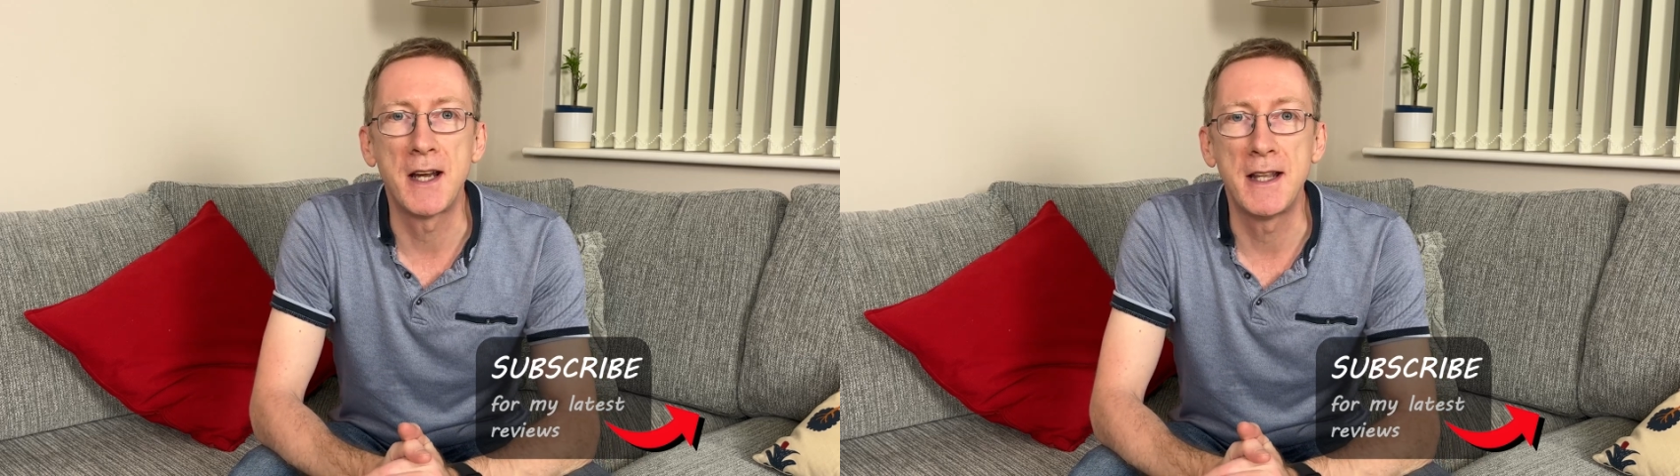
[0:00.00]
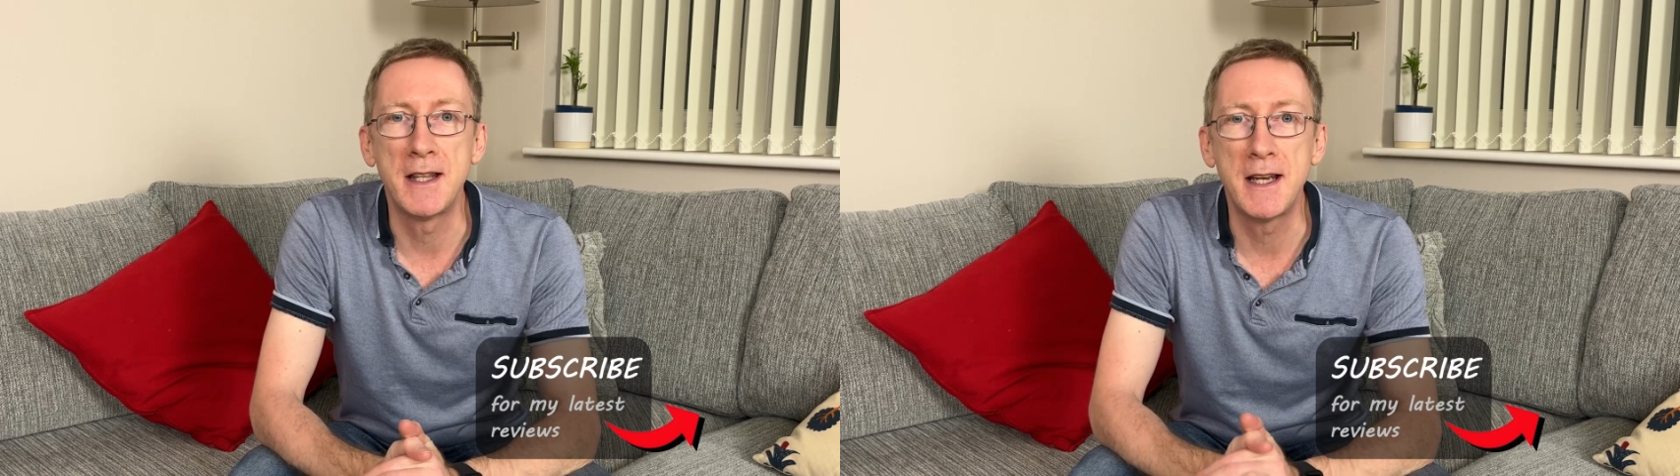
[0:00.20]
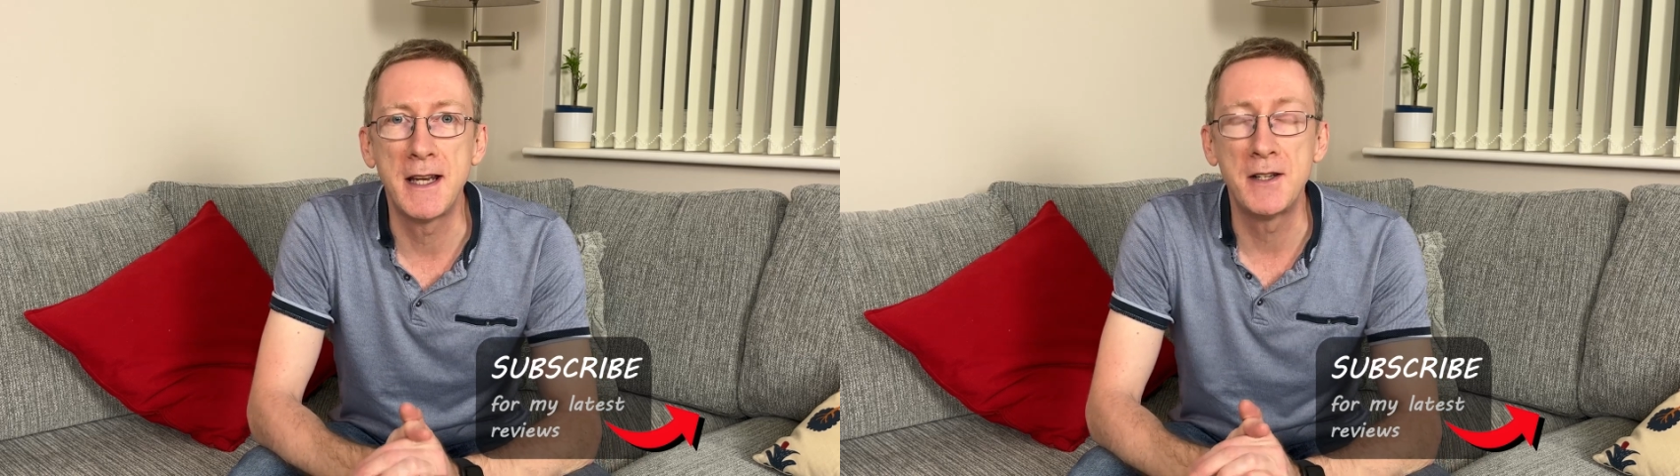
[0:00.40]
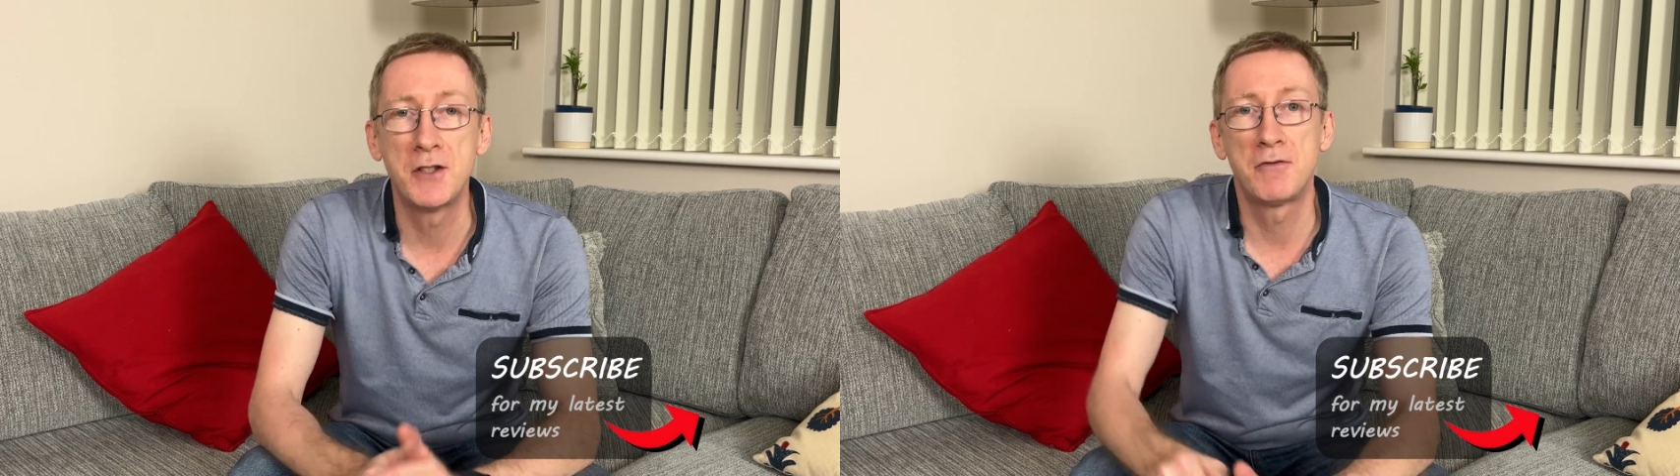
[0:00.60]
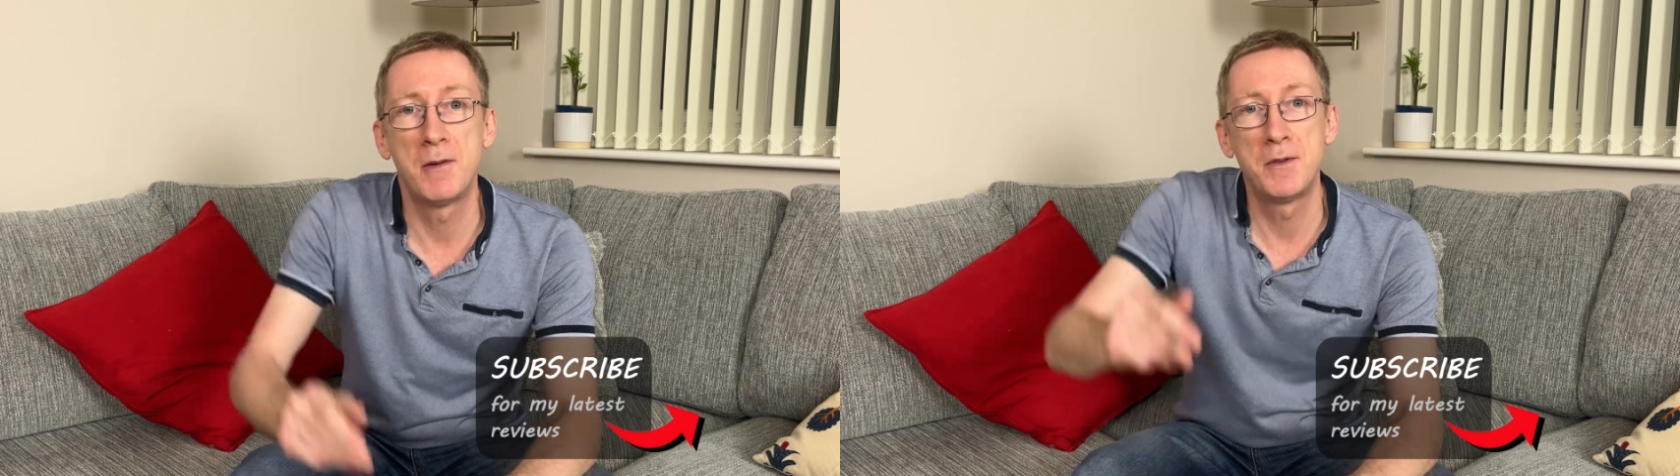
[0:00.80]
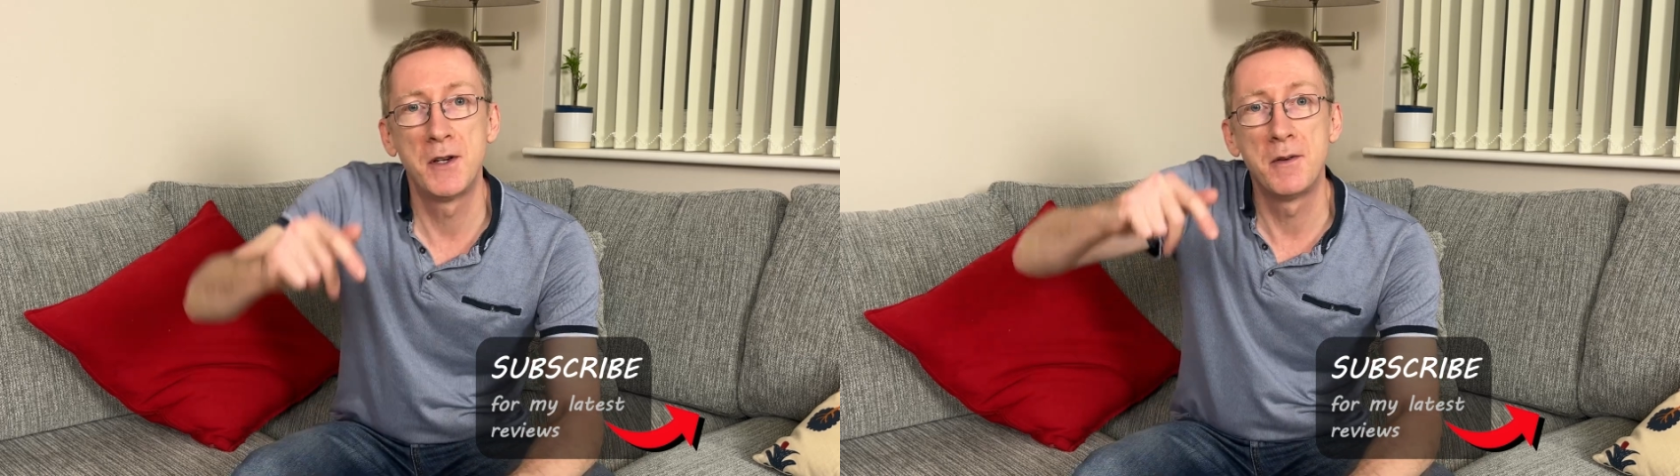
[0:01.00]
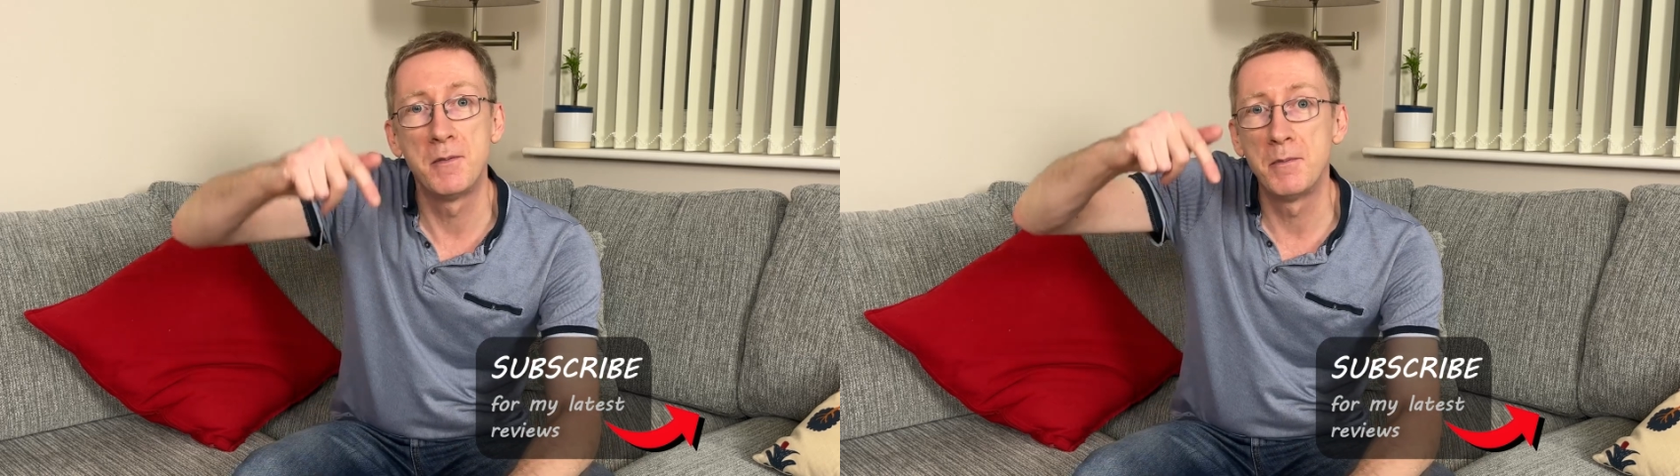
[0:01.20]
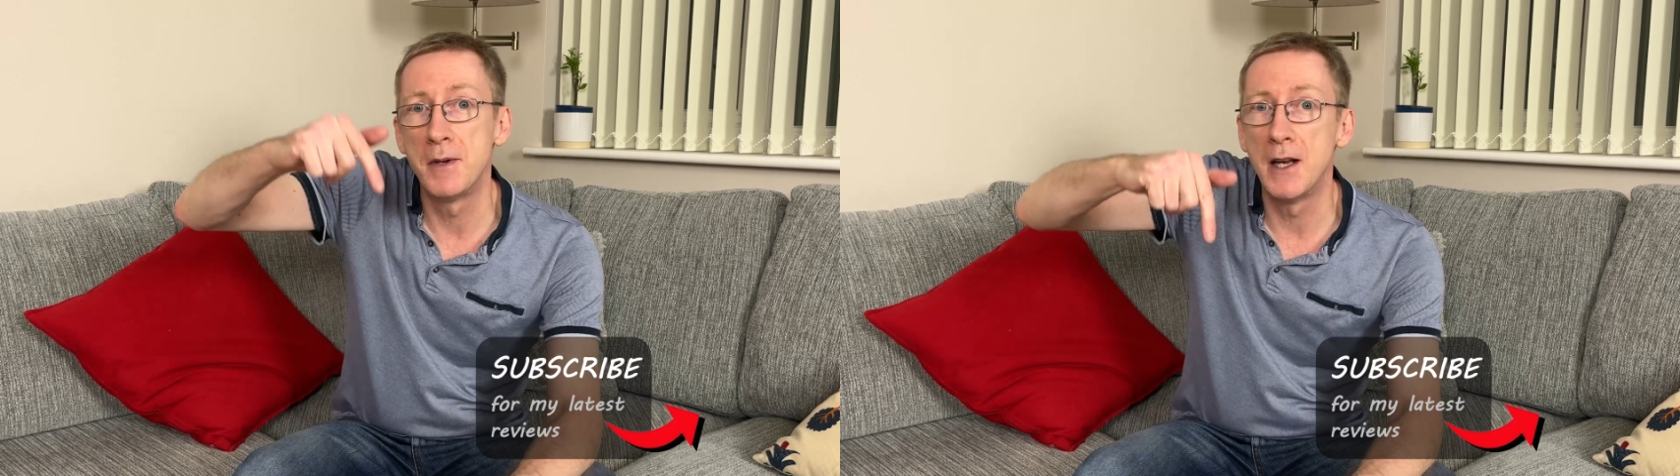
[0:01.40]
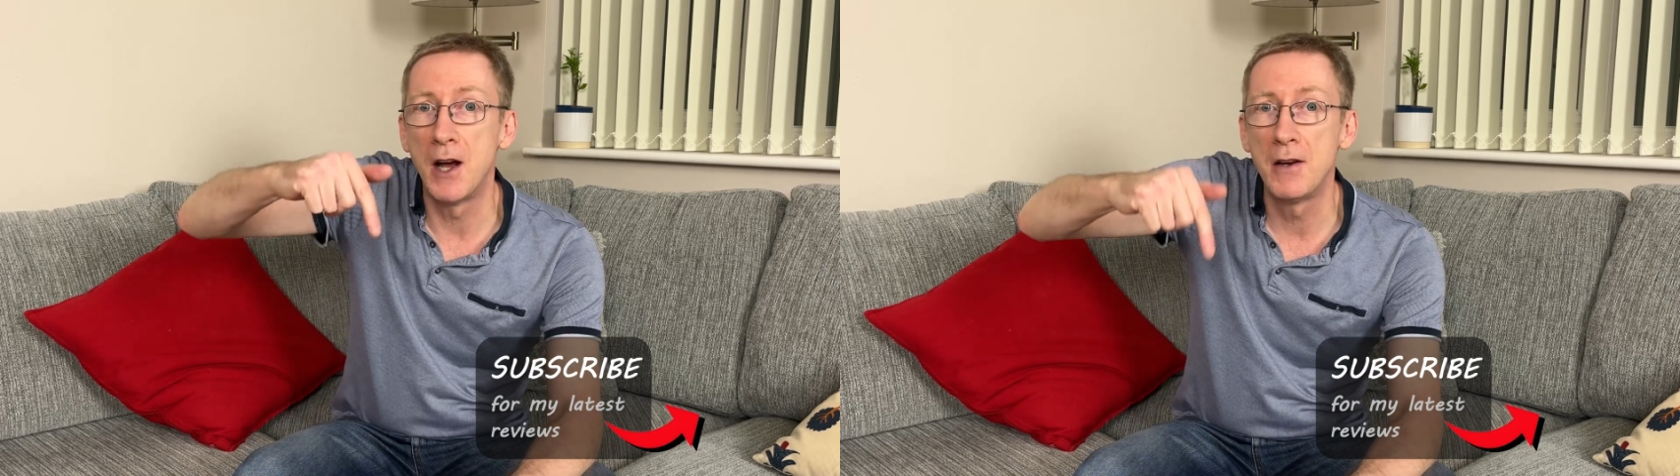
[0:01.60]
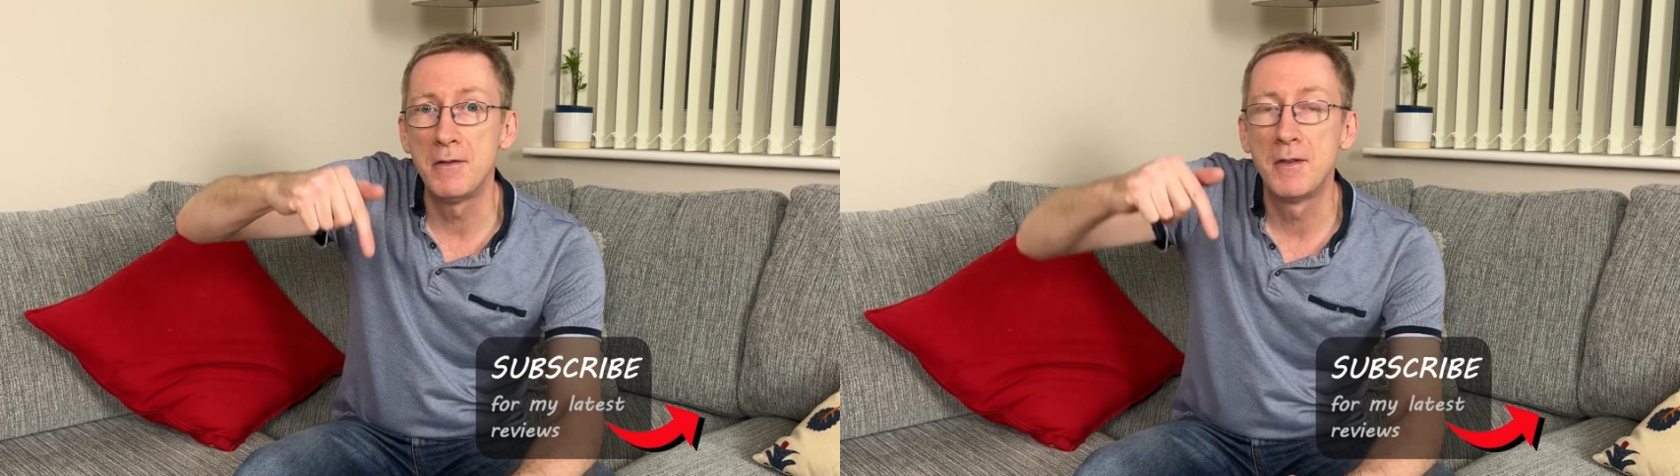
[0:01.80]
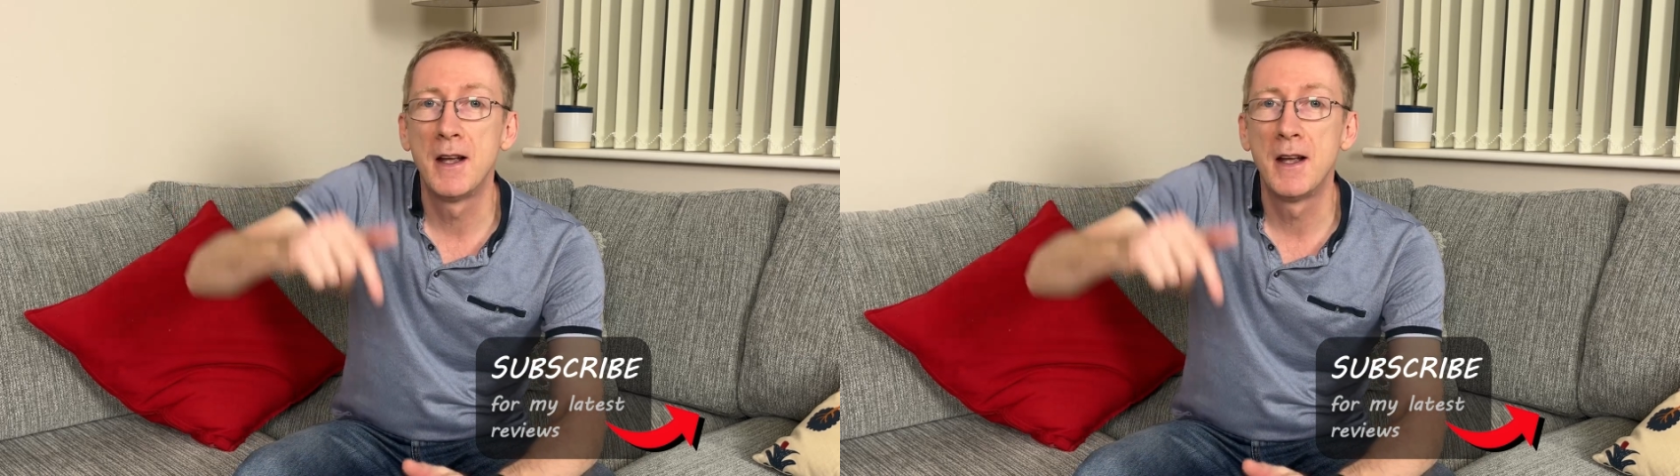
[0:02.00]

in the description below.